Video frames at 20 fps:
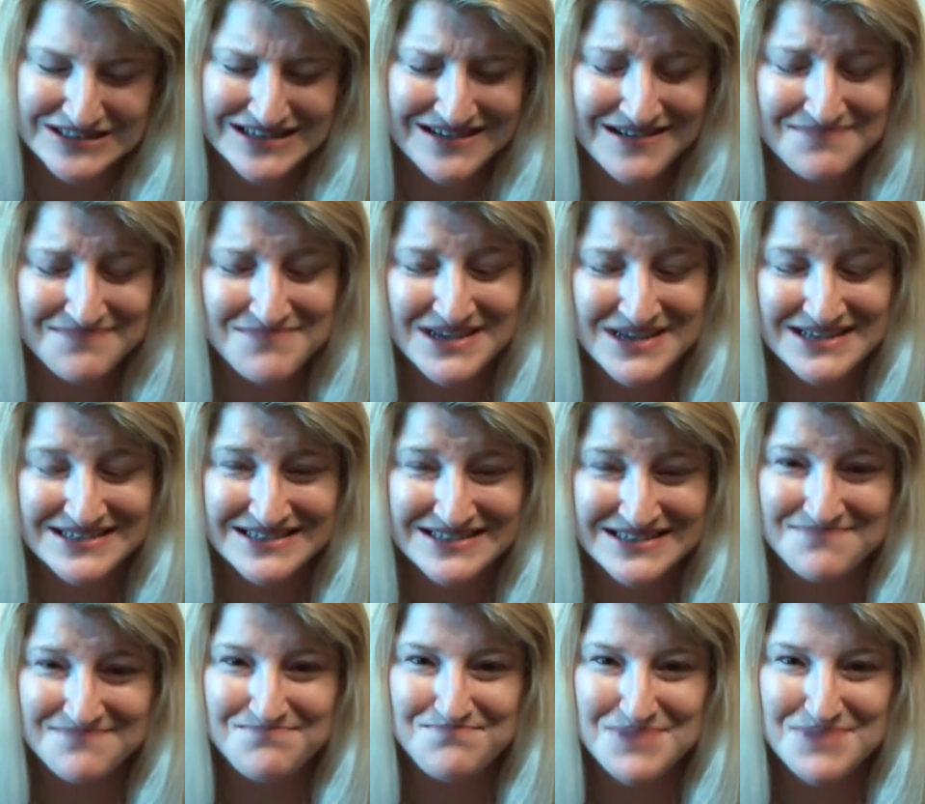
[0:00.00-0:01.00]
that I'd made
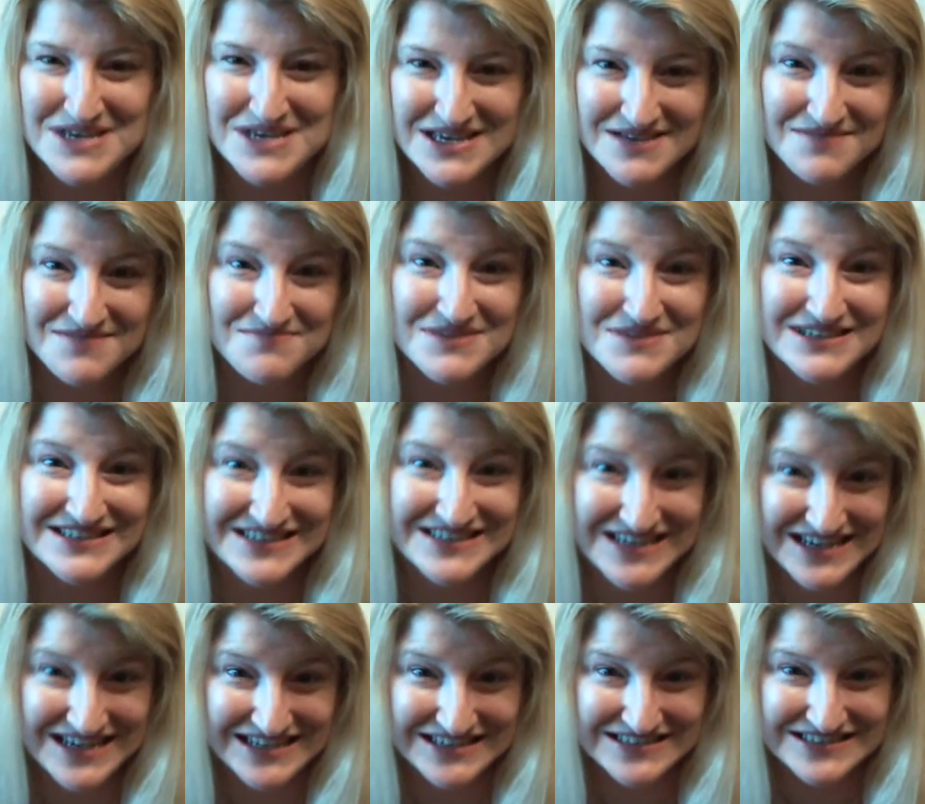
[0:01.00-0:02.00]
some big
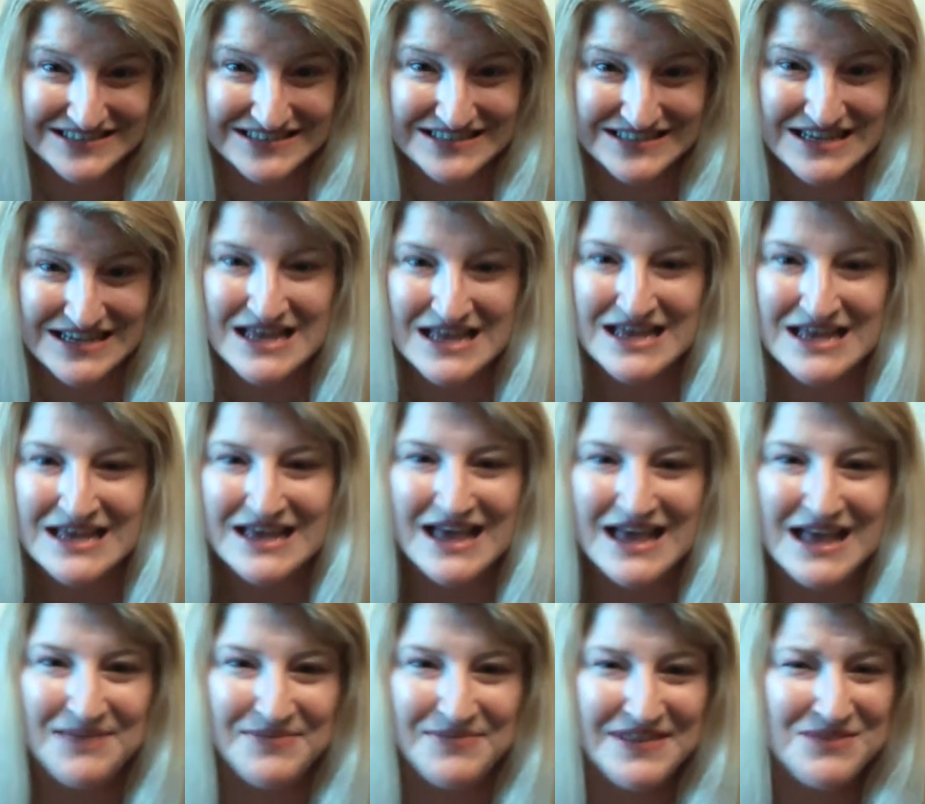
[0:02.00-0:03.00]
mistakes,
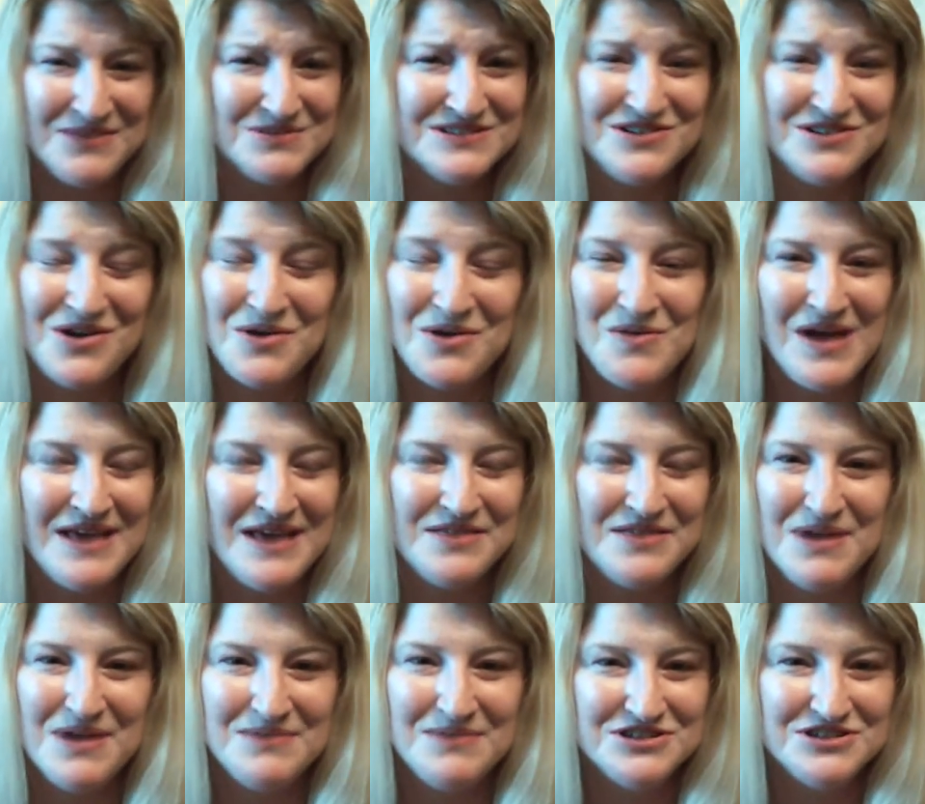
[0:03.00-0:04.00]
There was no way the
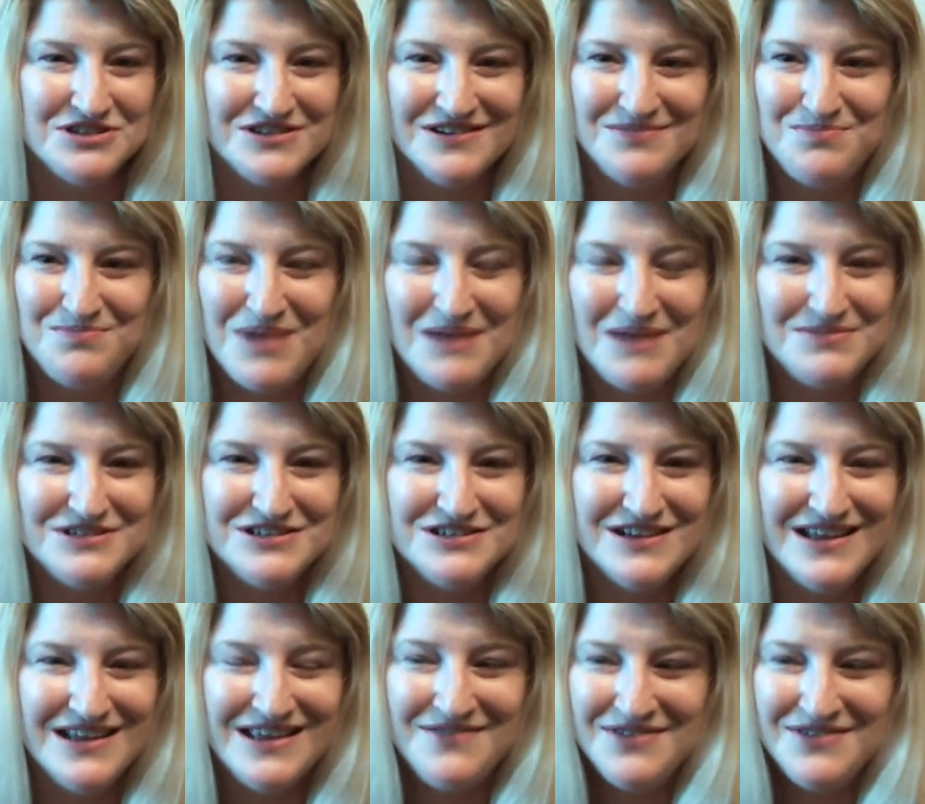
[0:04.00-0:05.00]
publisher could publish
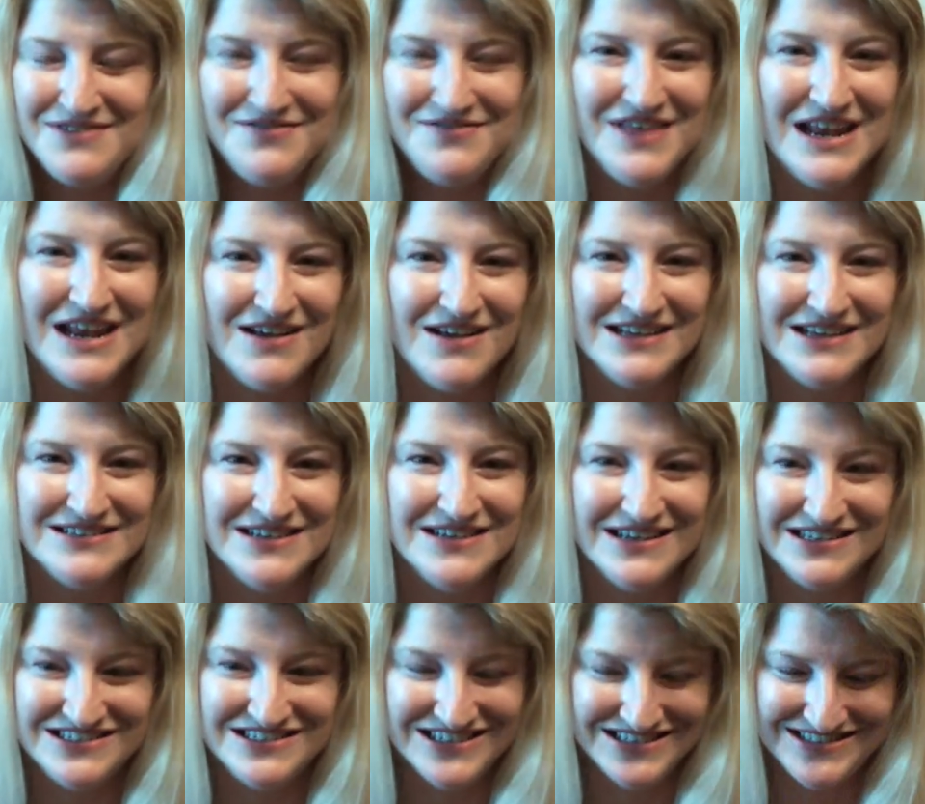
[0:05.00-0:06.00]
it, even if they liked it.
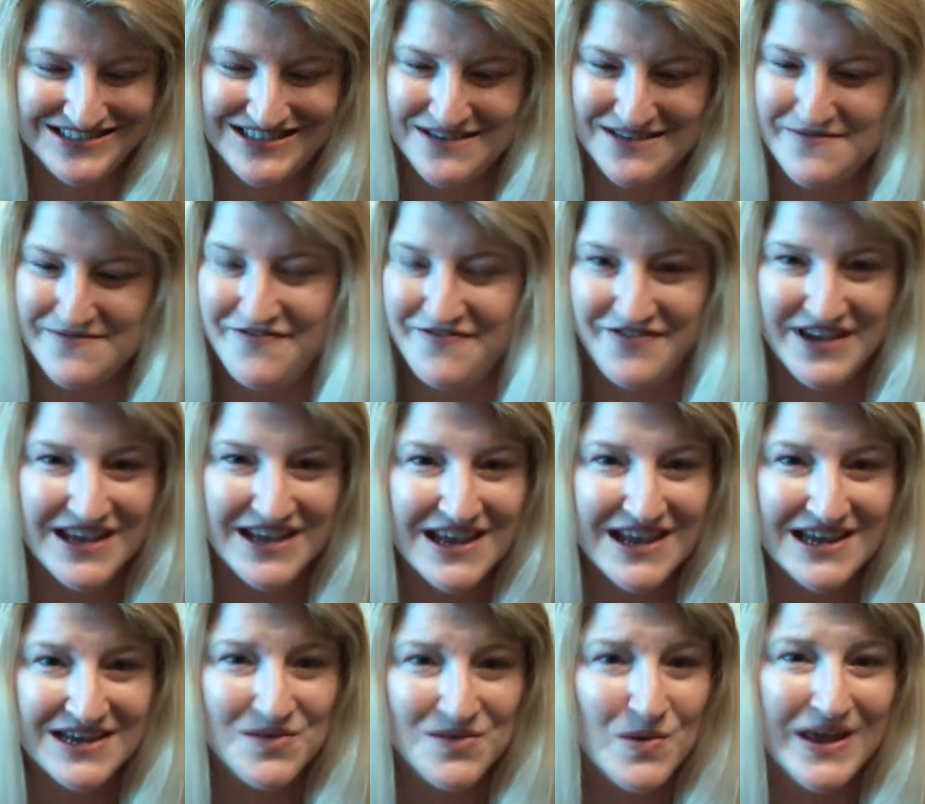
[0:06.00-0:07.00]
It just didn't fit
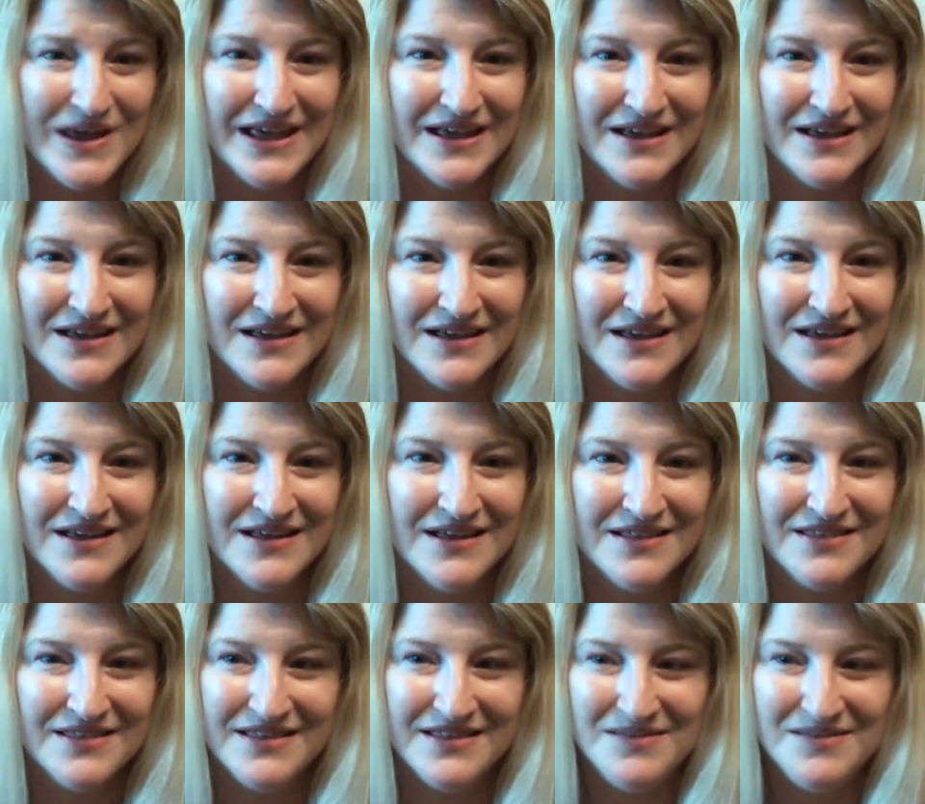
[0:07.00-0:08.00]
anywhere.
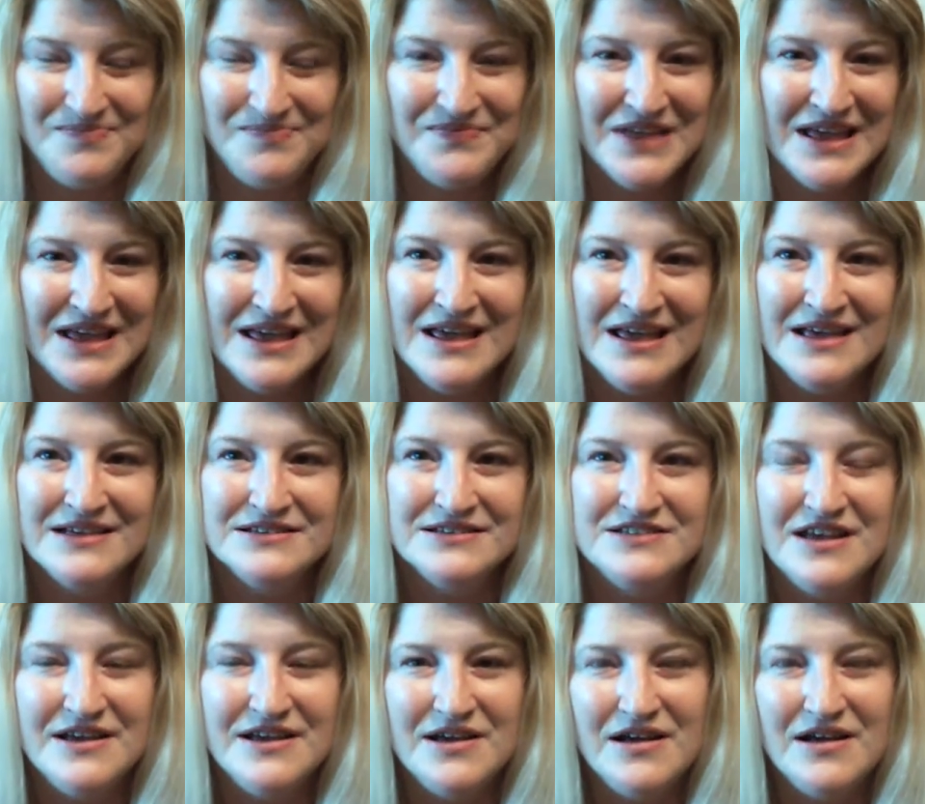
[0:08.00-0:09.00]

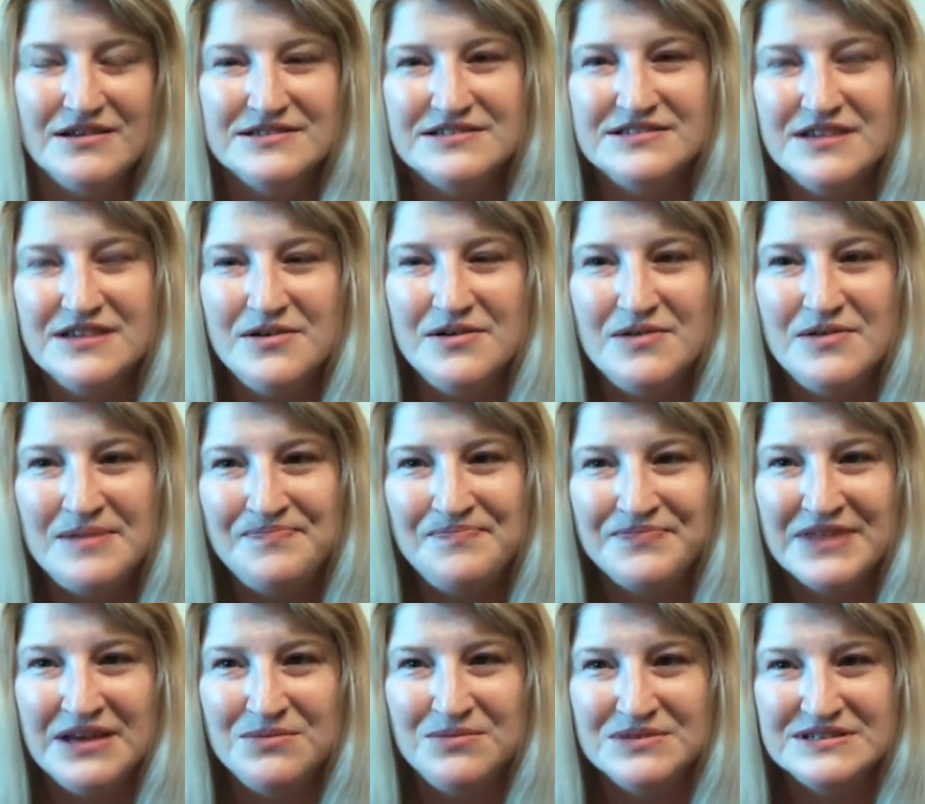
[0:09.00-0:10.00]
So
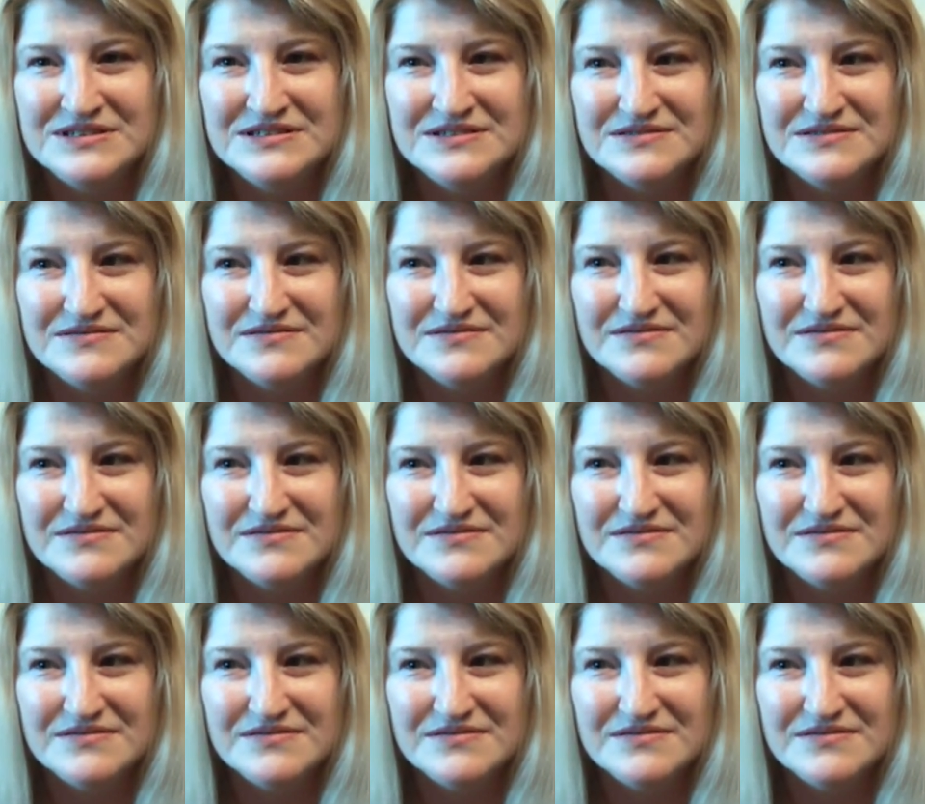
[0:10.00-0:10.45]
it was